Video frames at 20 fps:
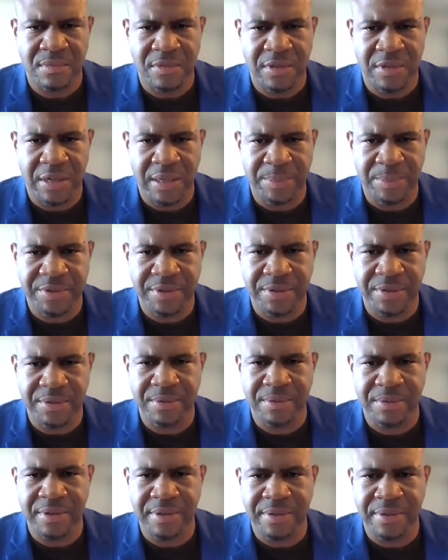
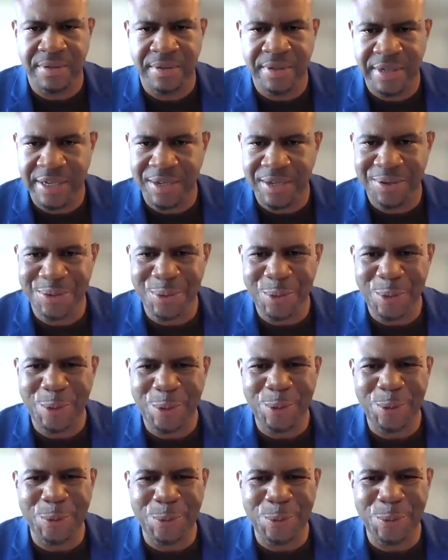Absolutely. Nick,
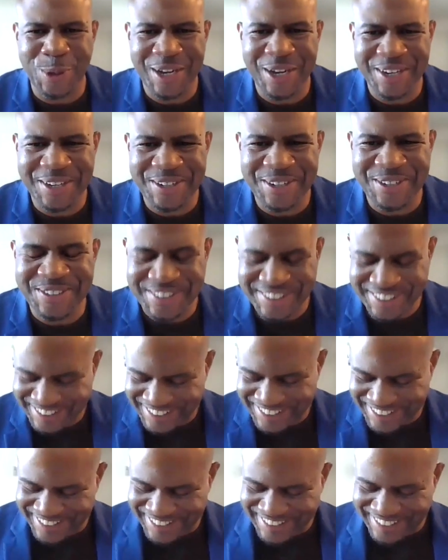well
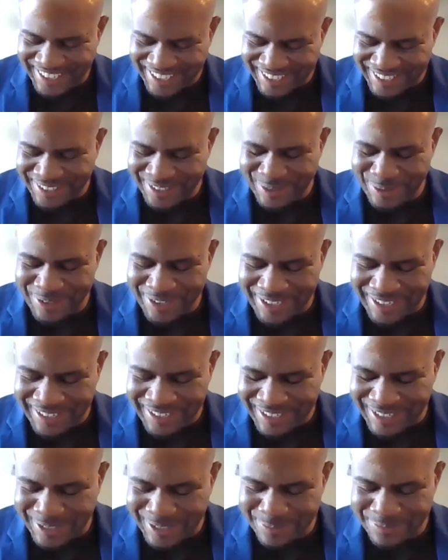stated.
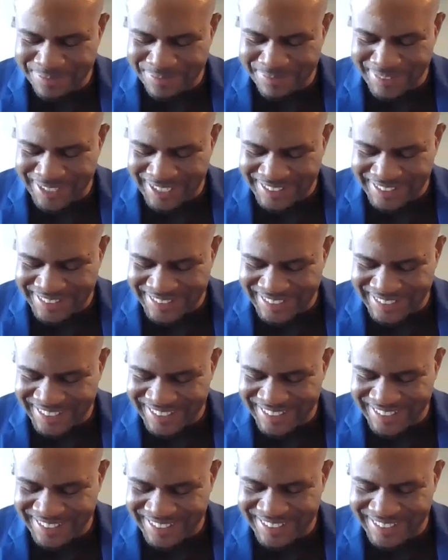I tell
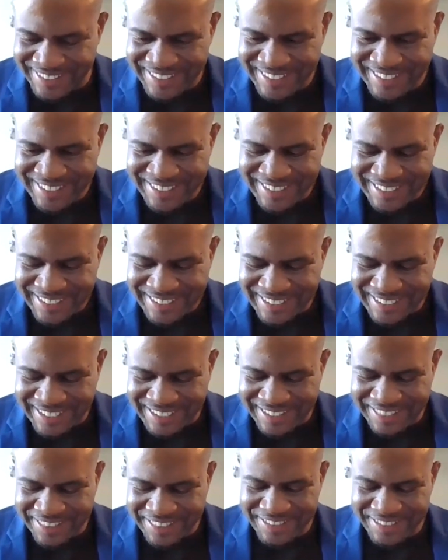you,
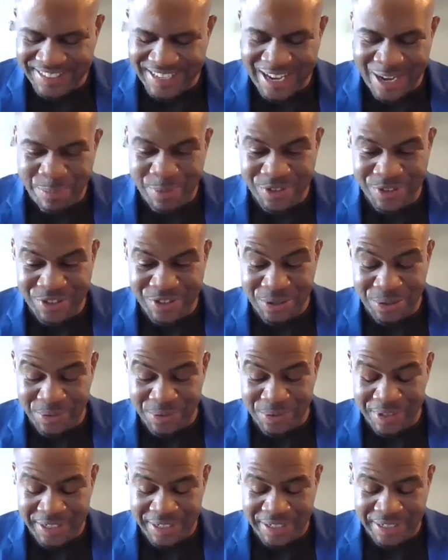this episode
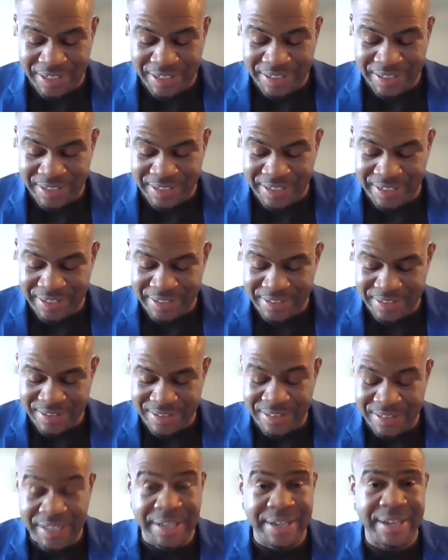is
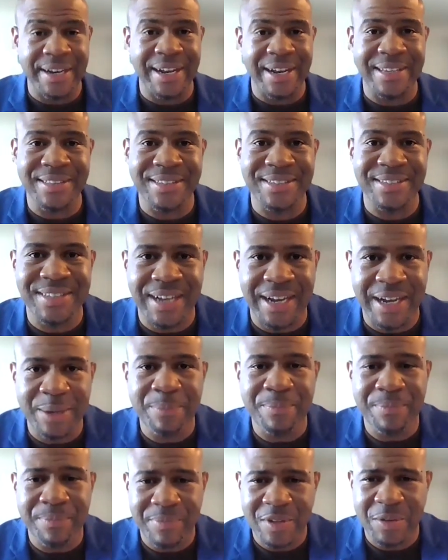needed at this
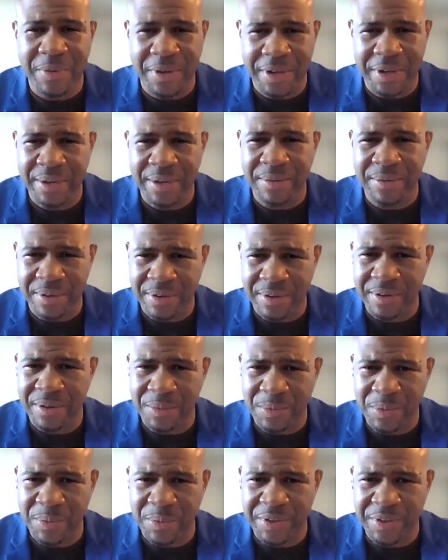time, right? You know,
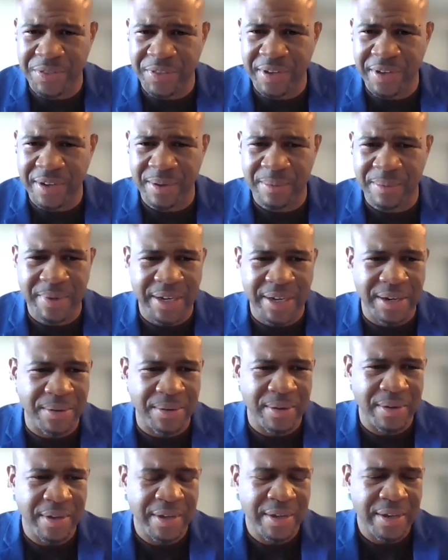when we think about
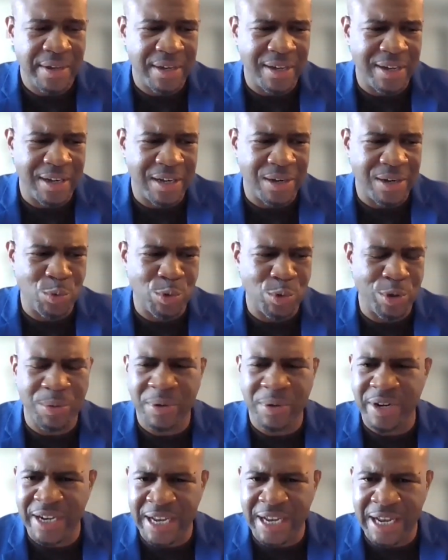where
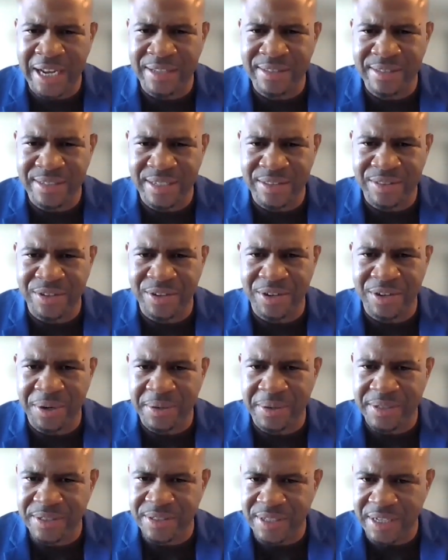we're at in the
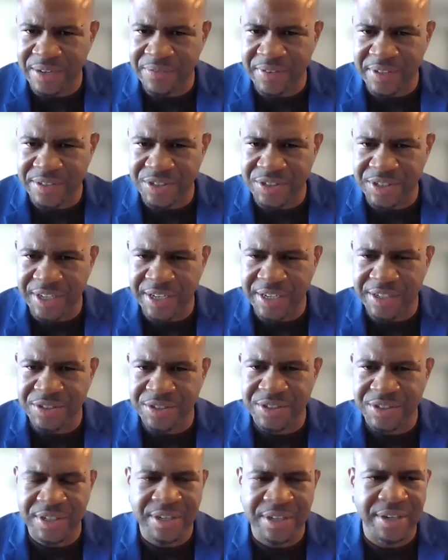current state of
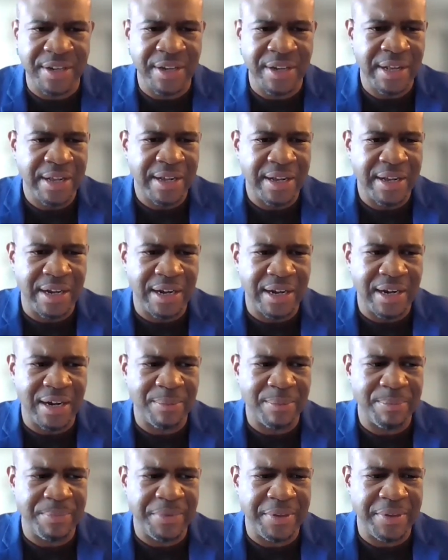education,
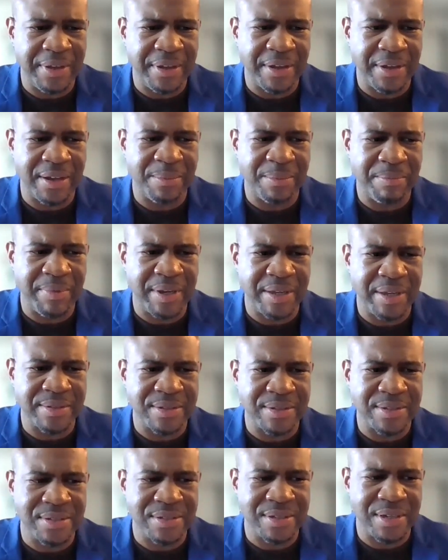the
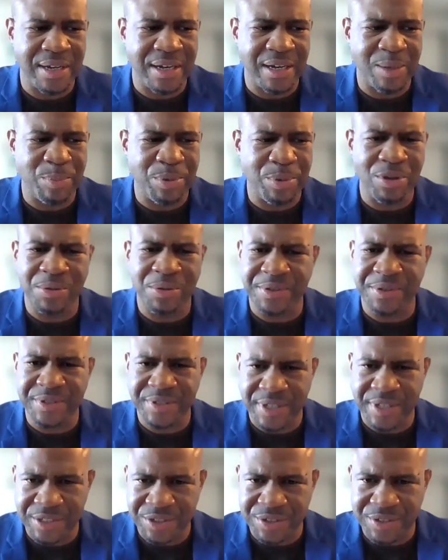immense
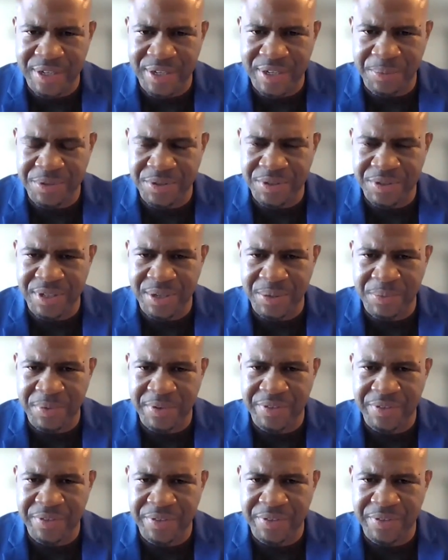polarization that we're seeing
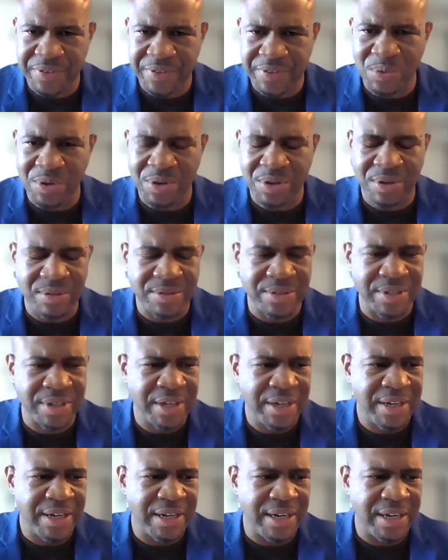within the world,
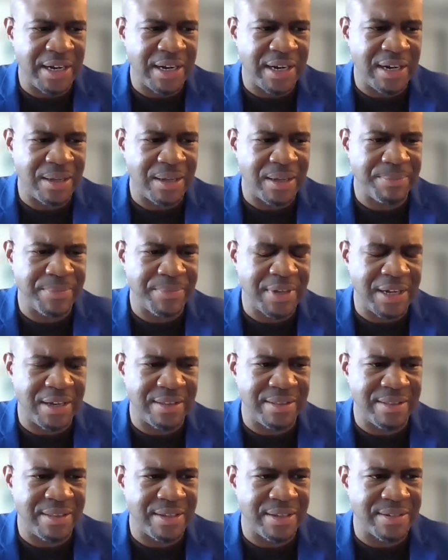
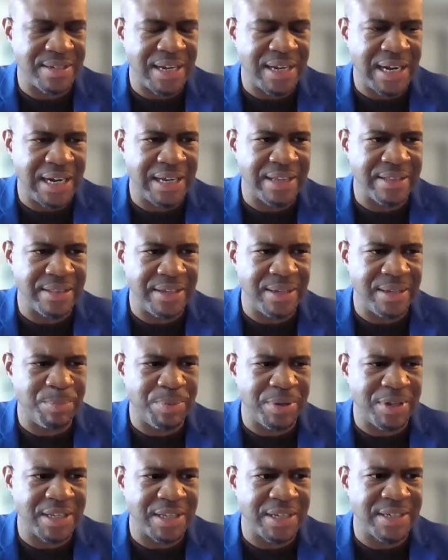this highly
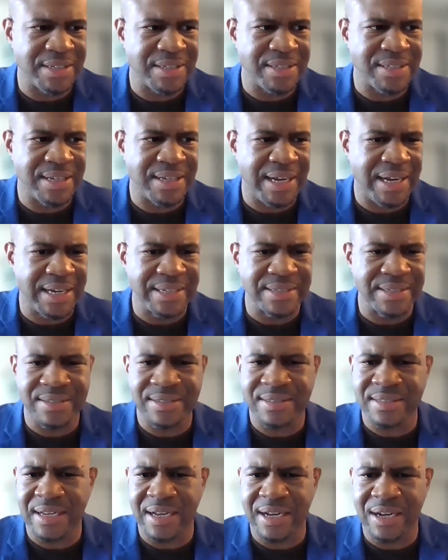
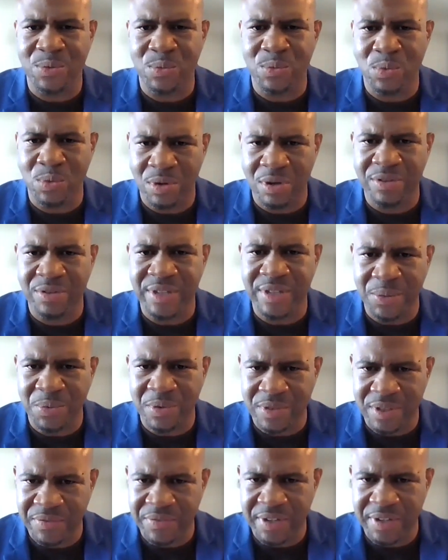politicized world that we're
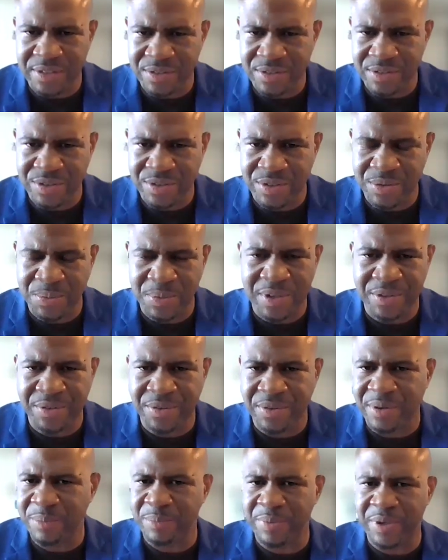living into,
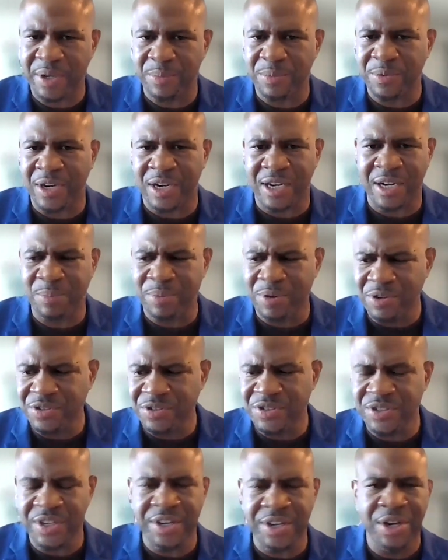whether it be
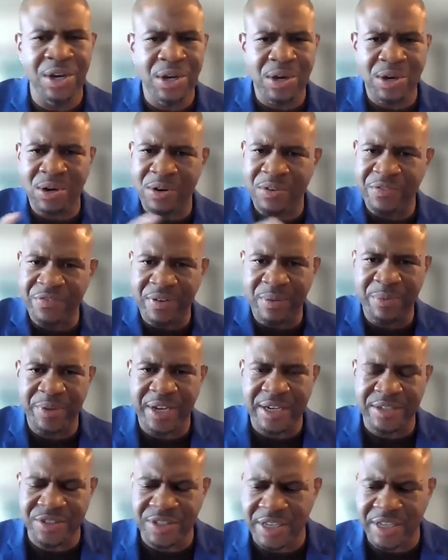personally or from the
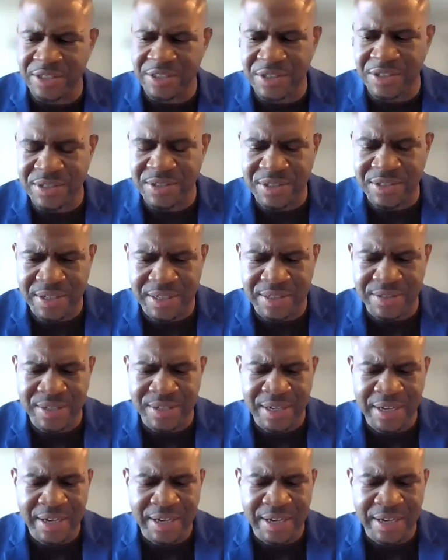education sense.